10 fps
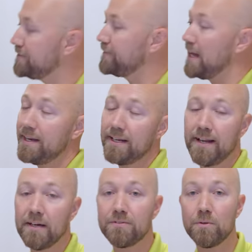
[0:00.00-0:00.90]
standing
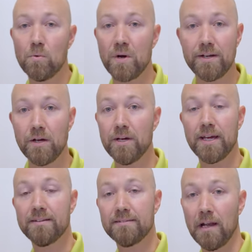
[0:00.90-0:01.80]
next to a window, it
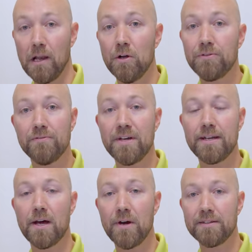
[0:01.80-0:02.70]
gets a lot of
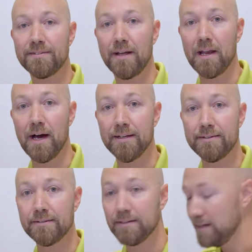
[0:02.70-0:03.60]
indirect sunlight,